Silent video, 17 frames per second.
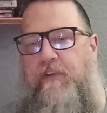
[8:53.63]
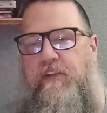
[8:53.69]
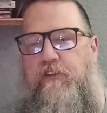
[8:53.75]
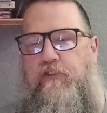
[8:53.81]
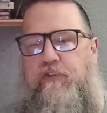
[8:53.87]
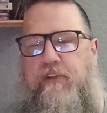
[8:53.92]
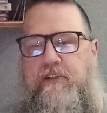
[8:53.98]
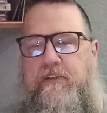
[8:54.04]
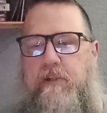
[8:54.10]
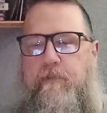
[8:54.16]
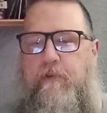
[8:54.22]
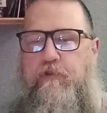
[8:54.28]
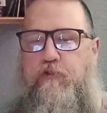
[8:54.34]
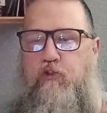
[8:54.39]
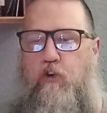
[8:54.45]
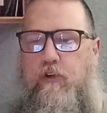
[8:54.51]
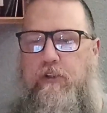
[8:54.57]
and using some
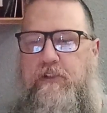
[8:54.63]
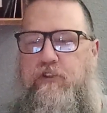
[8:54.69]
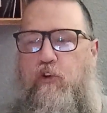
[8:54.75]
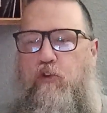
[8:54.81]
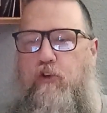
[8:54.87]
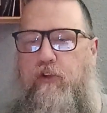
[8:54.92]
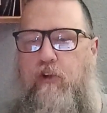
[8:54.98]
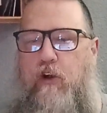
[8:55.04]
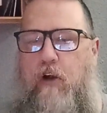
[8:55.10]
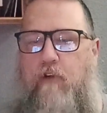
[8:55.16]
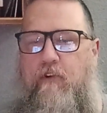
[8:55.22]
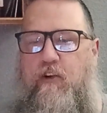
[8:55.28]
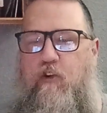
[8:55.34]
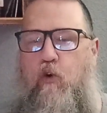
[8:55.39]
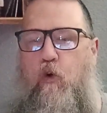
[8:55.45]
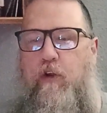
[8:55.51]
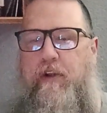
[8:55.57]
of George's old guitar
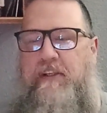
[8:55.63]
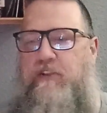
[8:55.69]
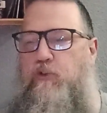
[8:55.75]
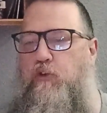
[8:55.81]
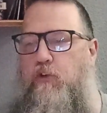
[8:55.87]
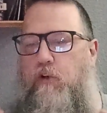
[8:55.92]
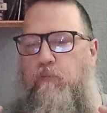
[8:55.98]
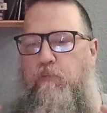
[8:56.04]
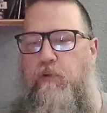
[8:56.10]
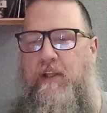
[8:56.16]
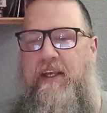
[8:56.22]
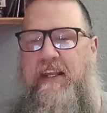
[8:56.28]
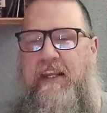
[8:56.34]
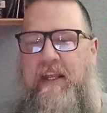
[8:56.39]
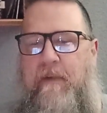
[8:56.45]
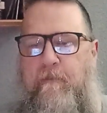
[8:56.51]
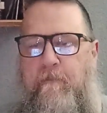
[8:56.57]
recordings to
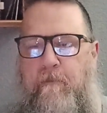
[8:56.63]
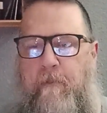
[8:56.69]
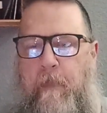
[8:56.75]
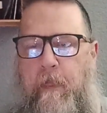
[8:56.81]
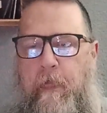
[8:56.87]
complete it.